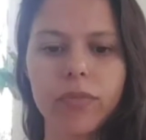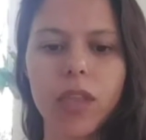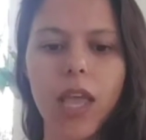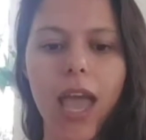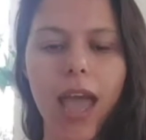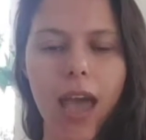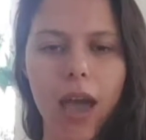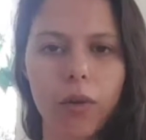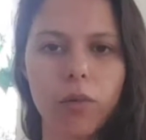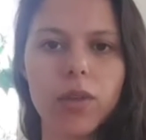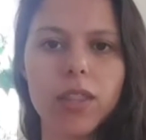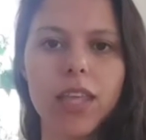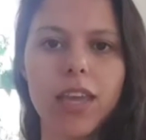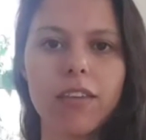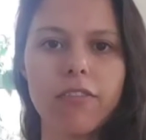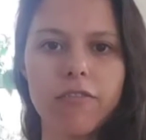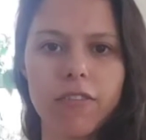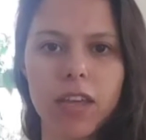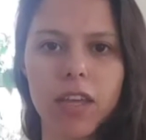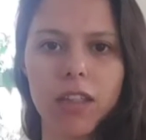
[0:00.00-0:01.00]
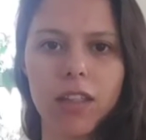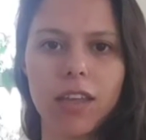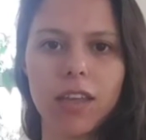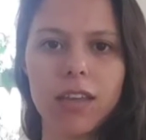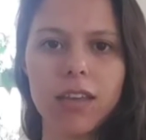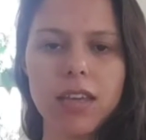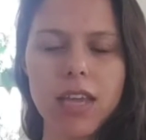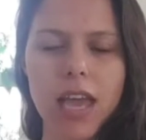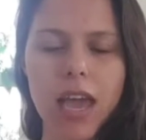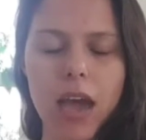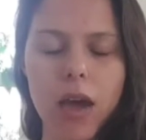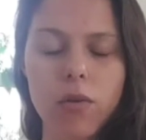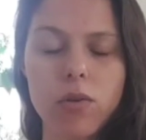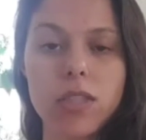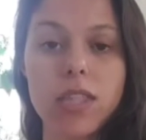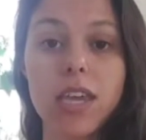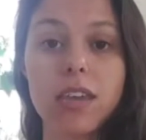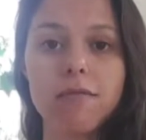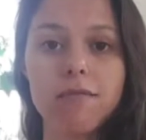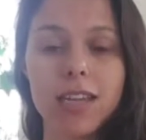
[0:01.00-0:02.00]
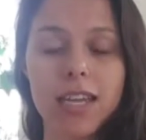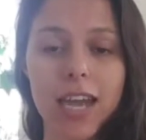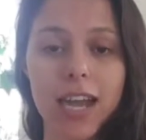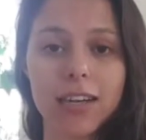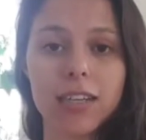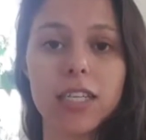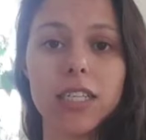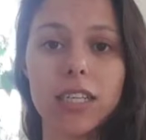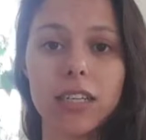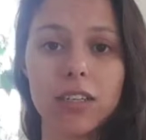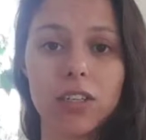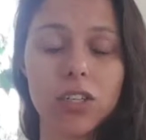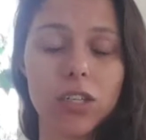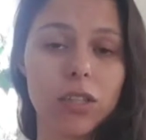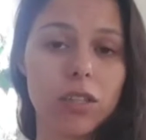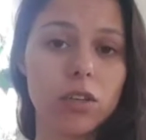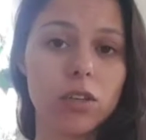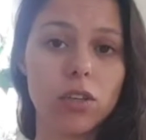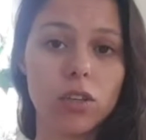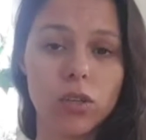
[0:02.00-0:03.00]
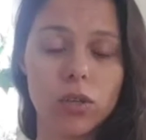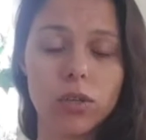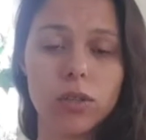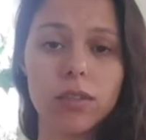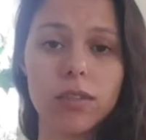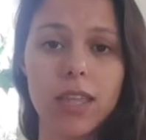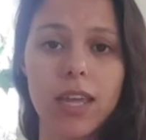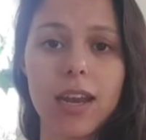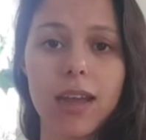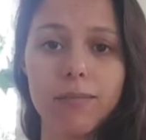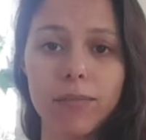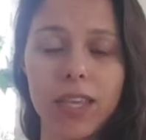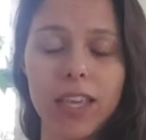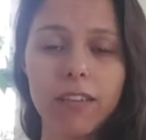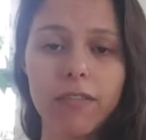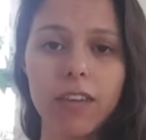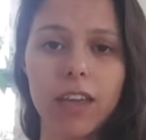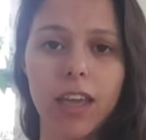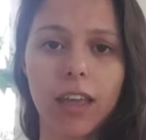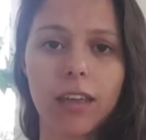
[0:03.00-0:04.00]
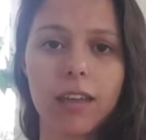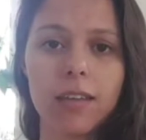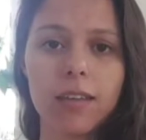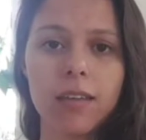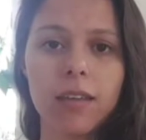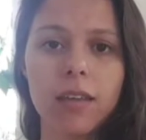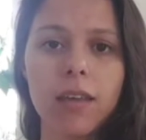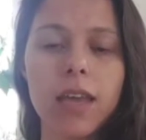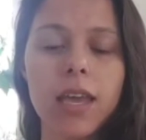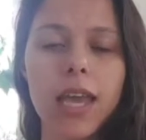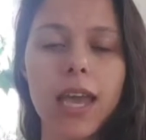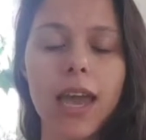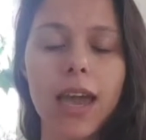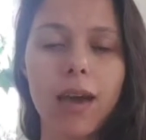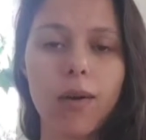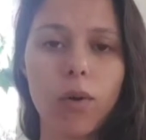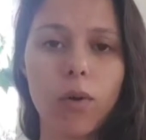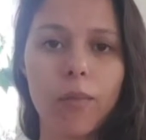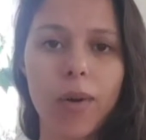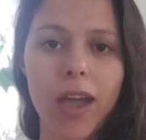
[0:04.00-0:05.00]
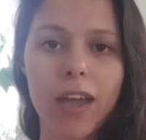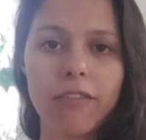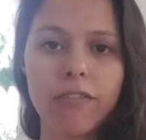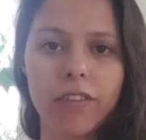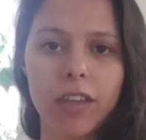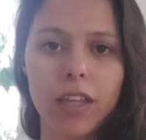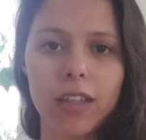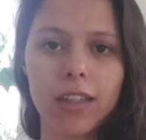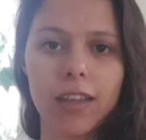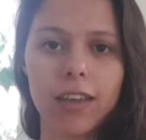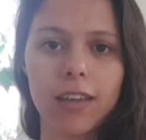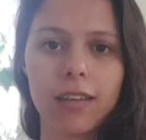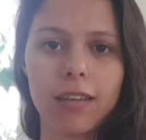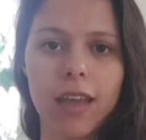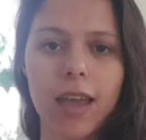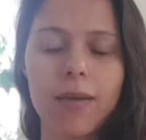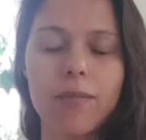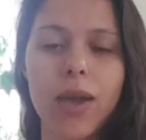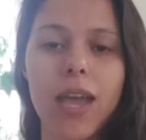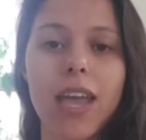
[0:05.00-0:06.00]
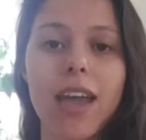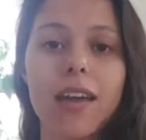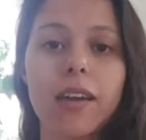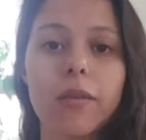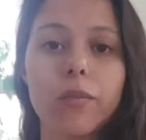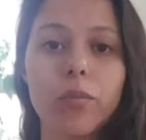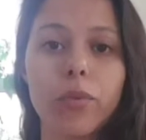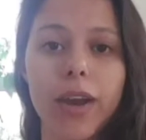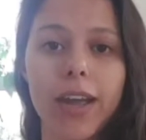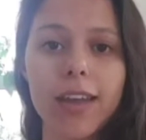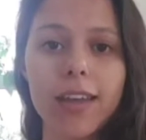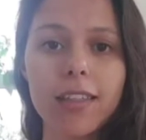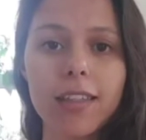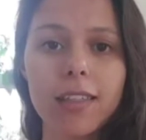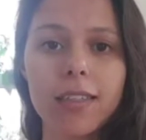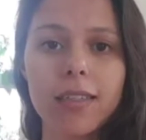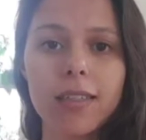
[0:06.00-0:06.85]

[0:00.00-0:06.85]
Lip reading: How are they feeling? How are they reacting to the cues that I'm giving? How am I feeling? Am I out of breath?